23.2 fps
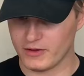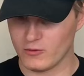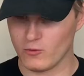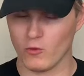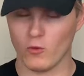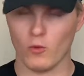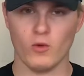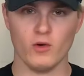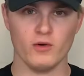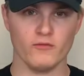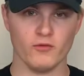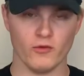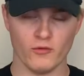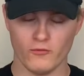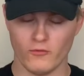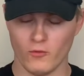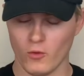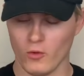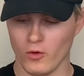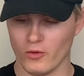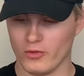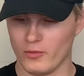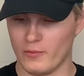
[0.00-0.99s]
were
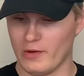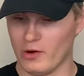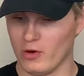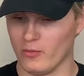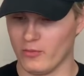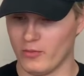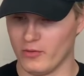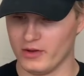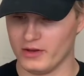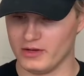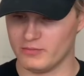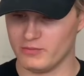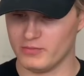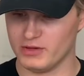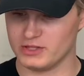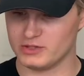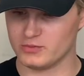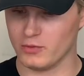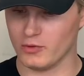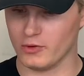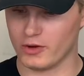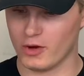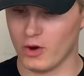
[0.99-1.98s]
1-for-4 on the power play.
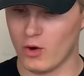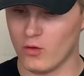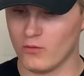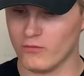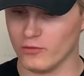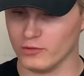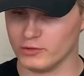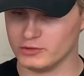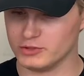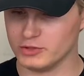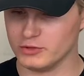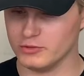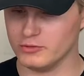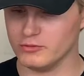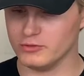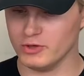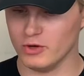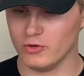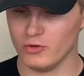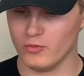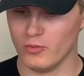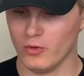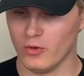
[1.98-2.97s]
Pittsburgh 0-for-2.
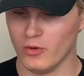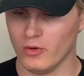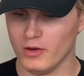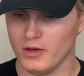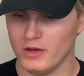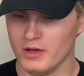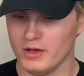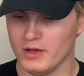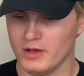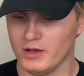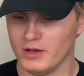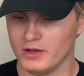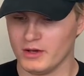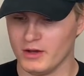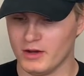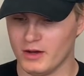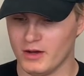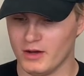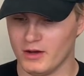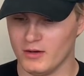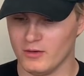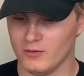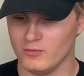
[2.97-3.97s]
Notable,
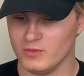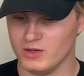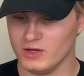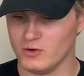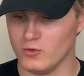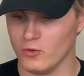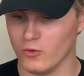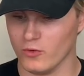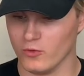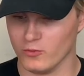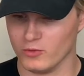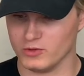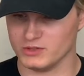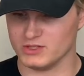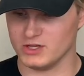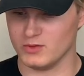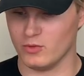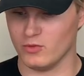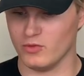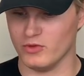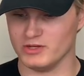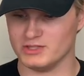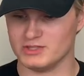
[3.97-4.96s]
Igor was
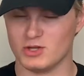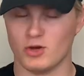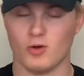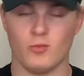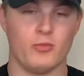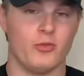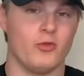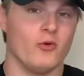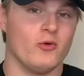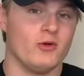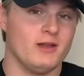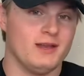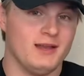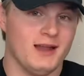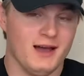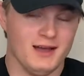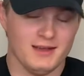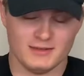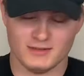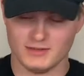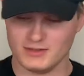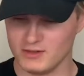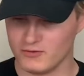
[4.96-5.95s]
able to stop
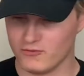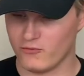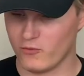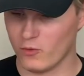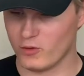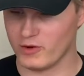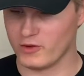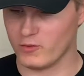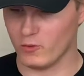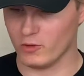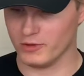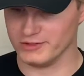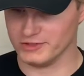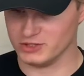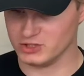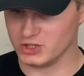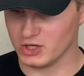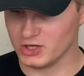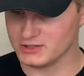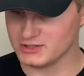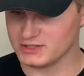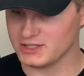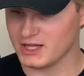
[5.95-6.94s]
39-41
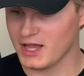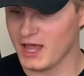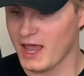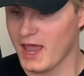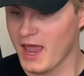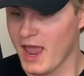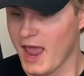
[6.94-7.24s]
shots.